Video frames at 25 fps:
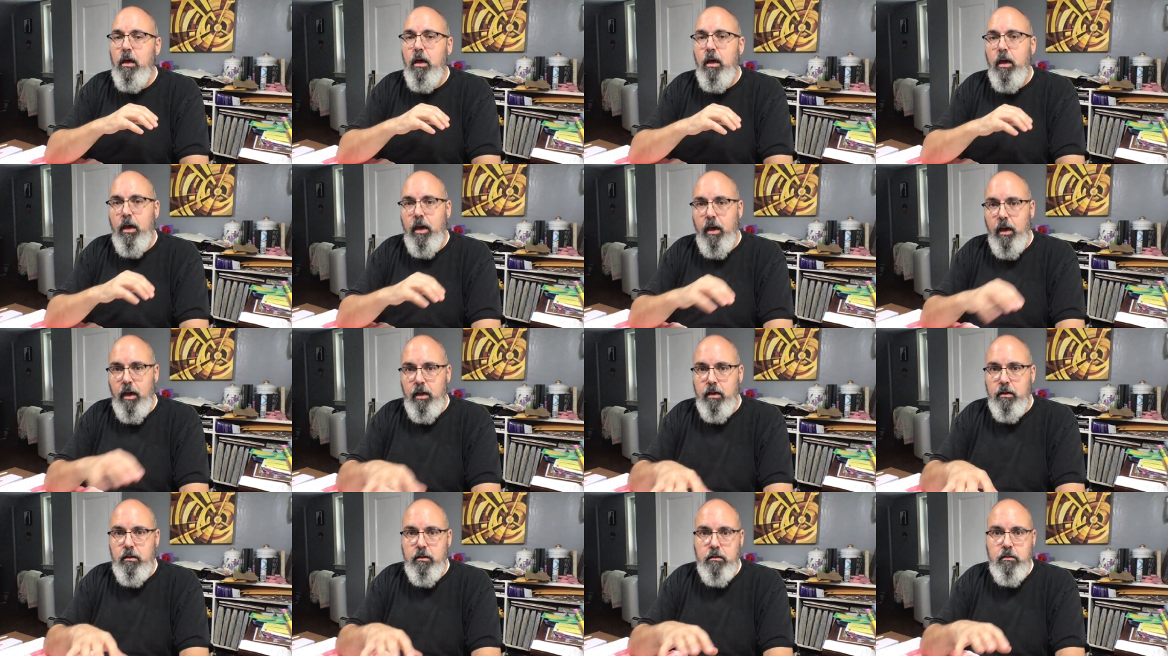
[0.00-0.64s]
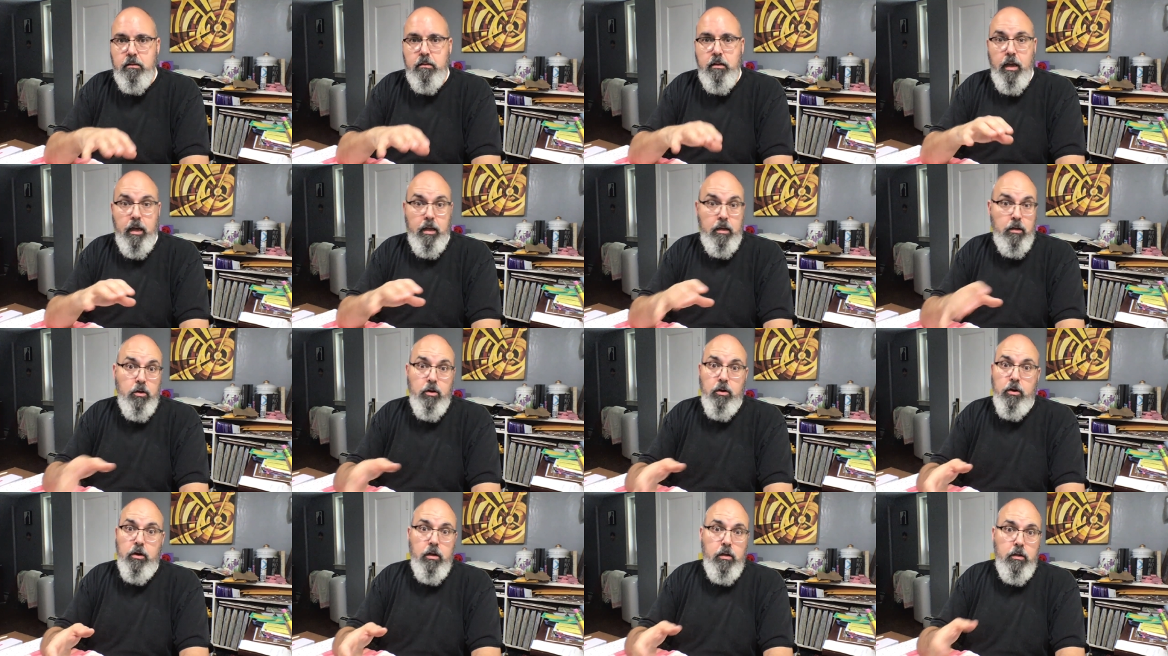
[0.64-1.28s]
and and
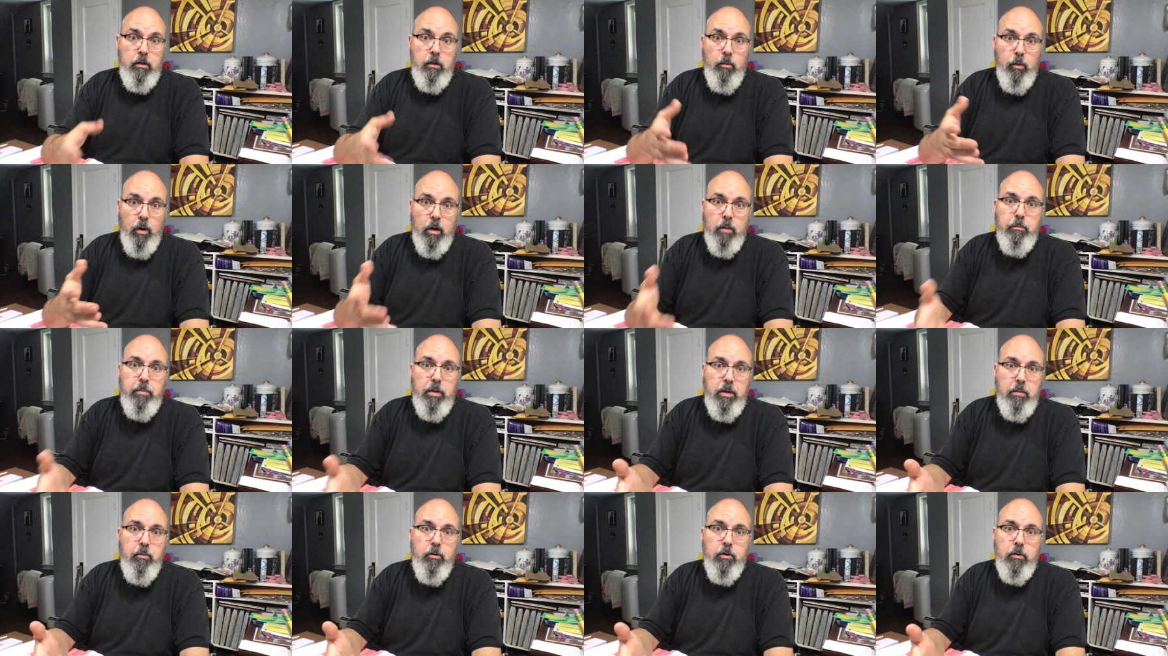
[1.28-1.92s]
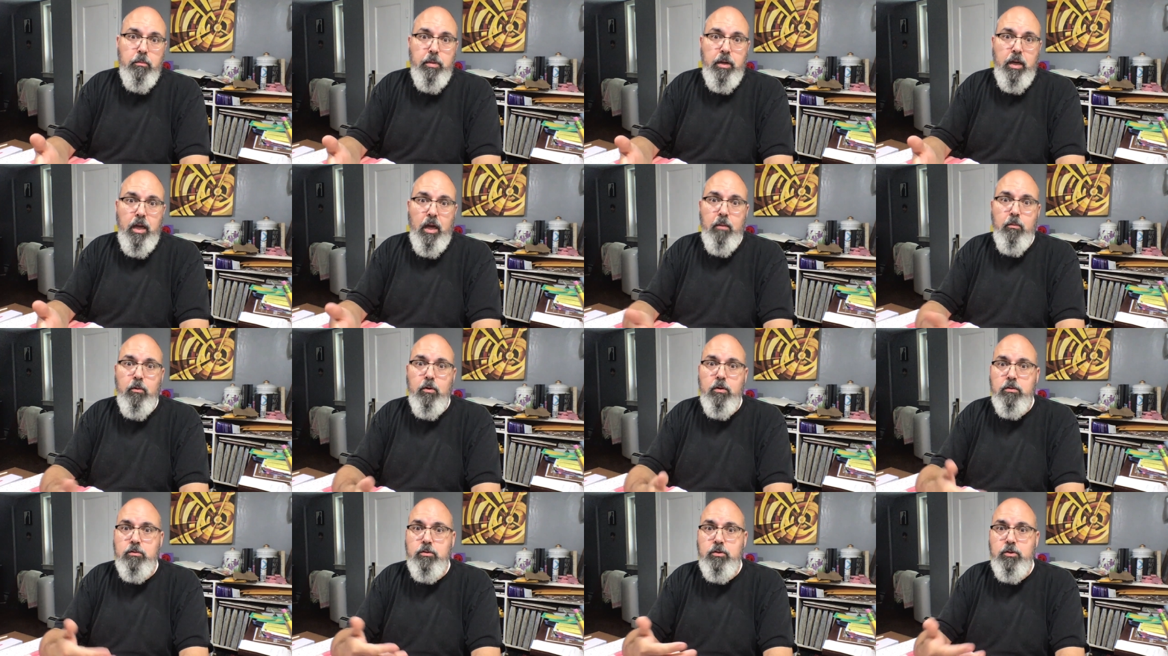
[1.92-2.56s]
good. You want people to be
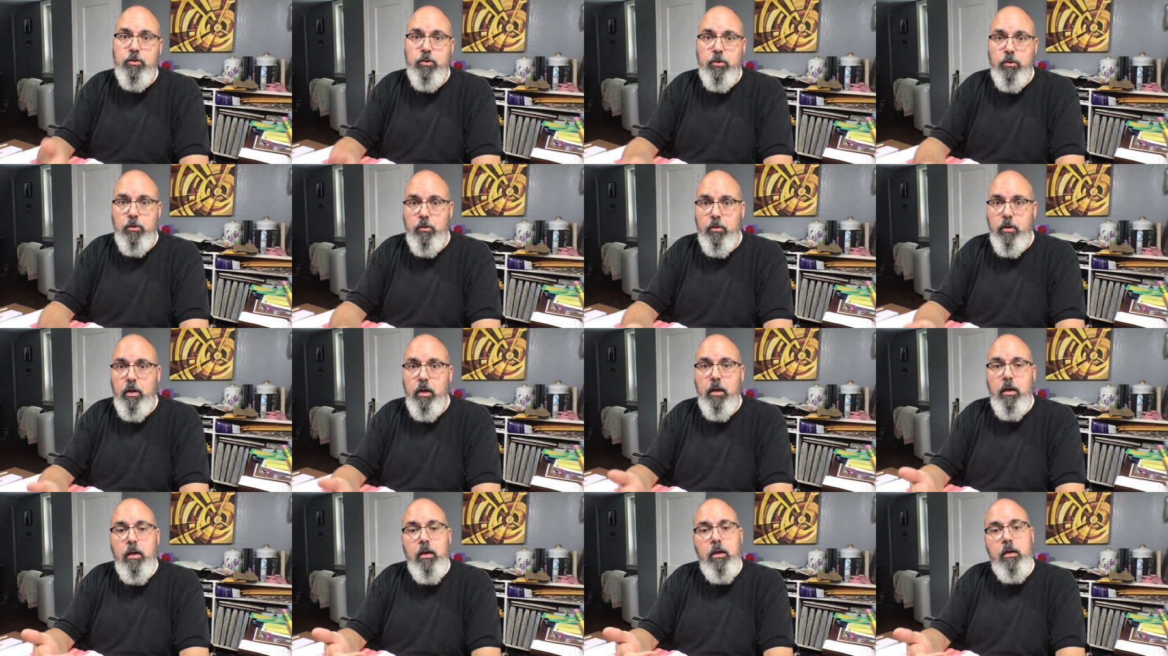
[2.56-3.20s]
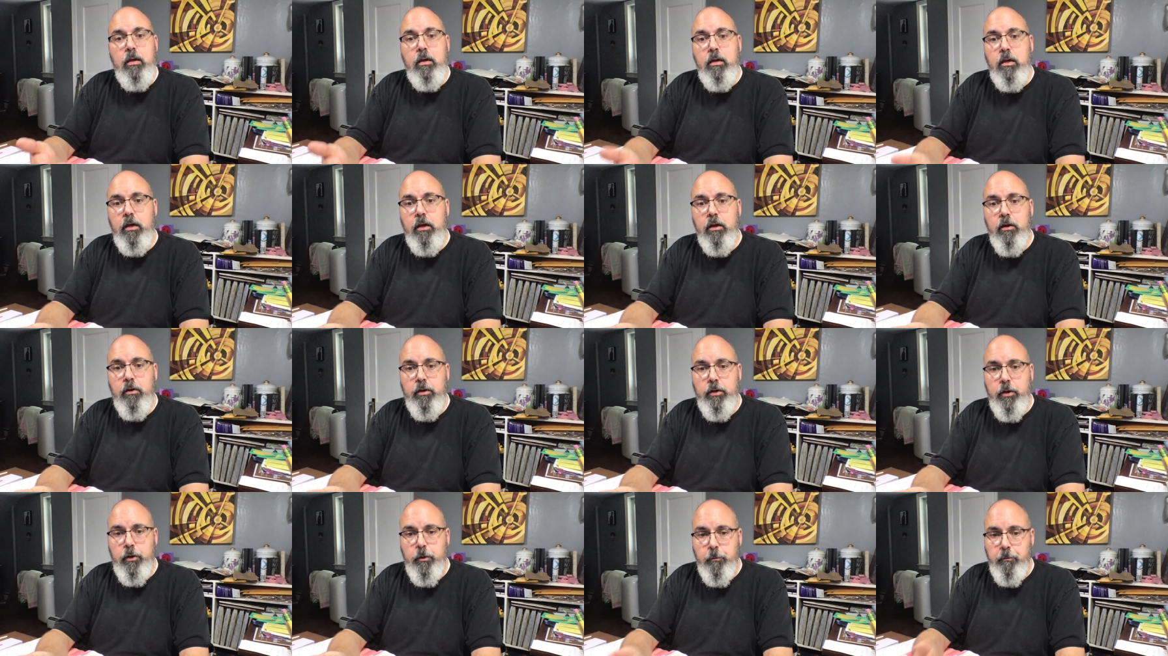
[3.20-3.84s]
able to hear
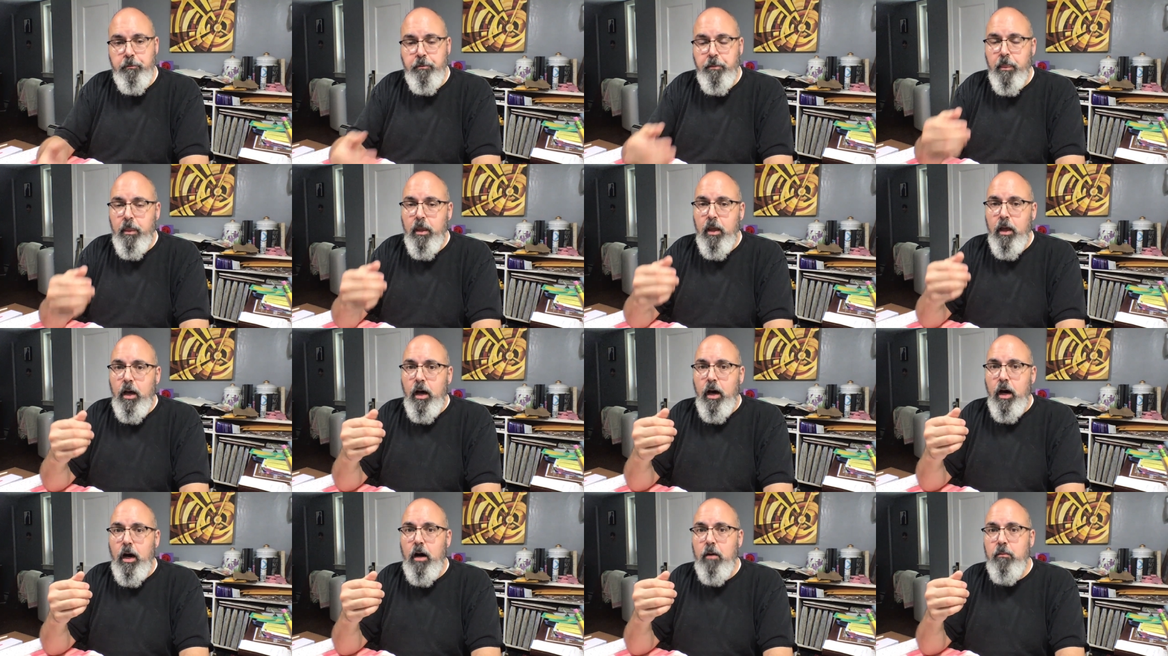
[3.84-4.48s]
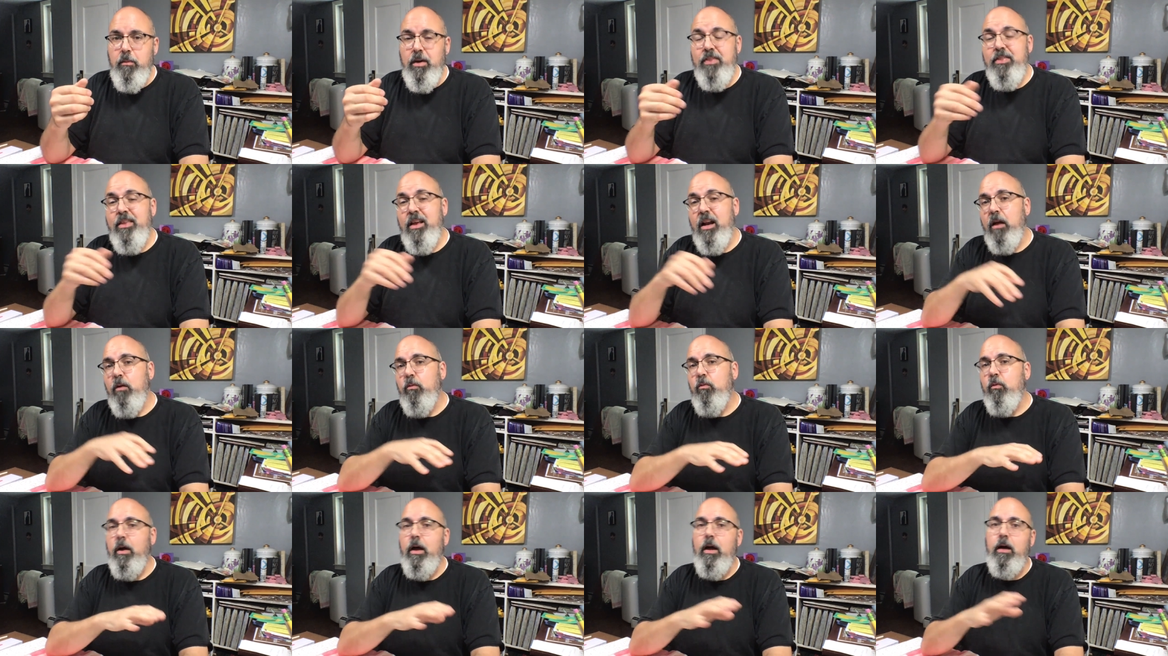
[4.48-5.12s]
you. Um, and then I
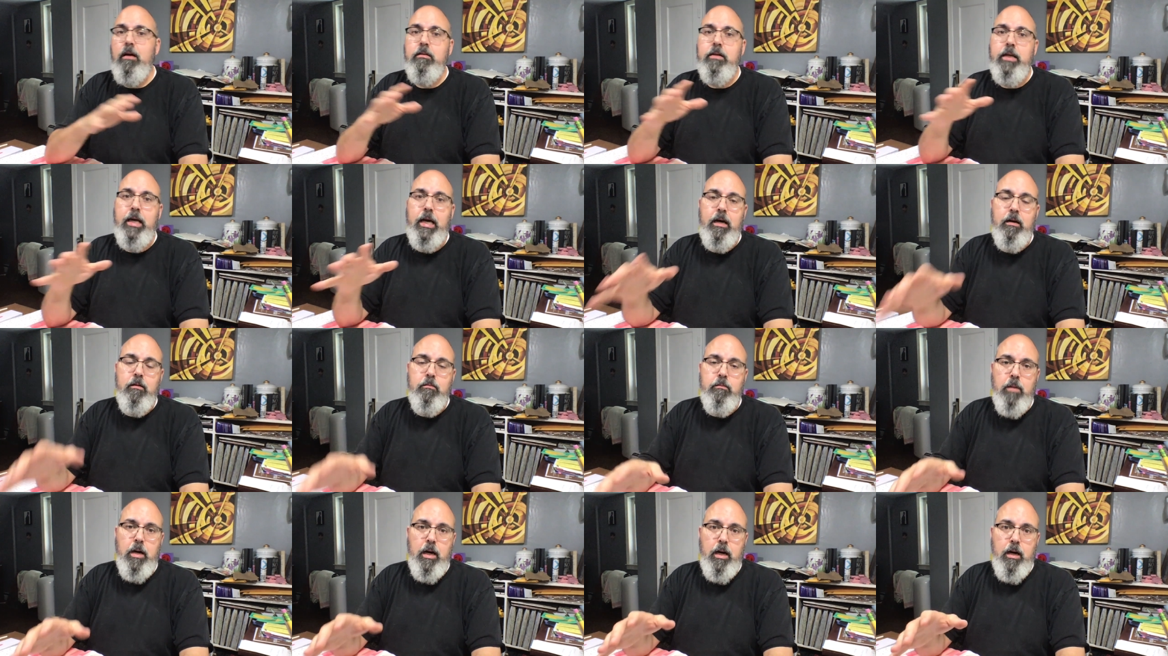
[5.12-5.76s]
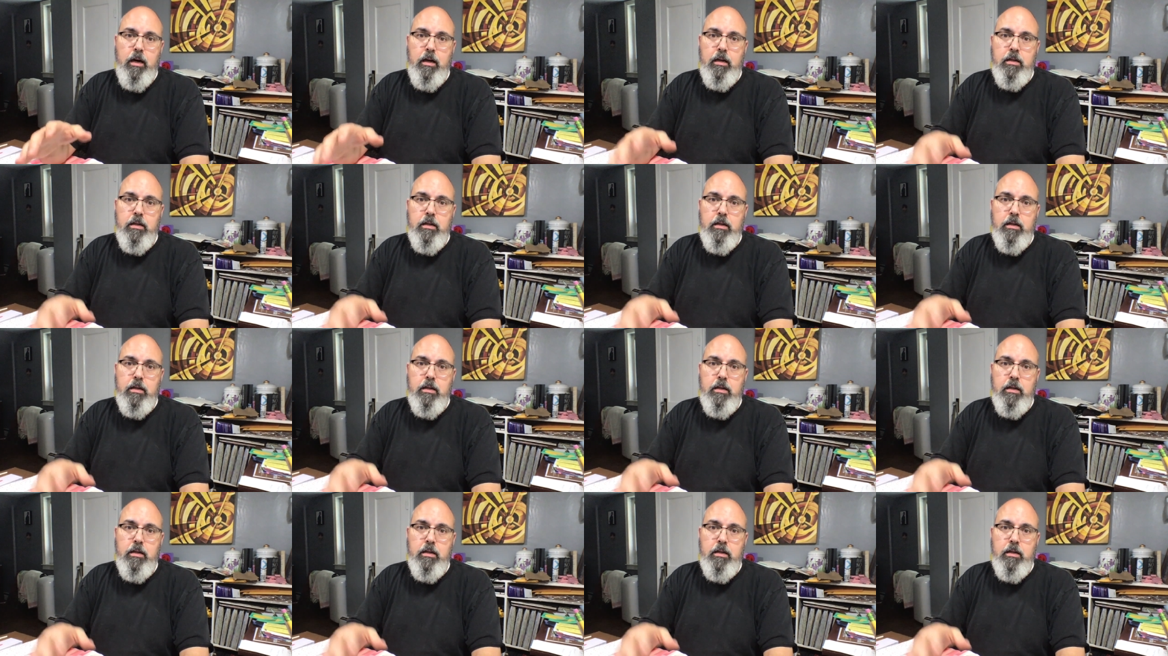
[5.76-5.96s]
round out my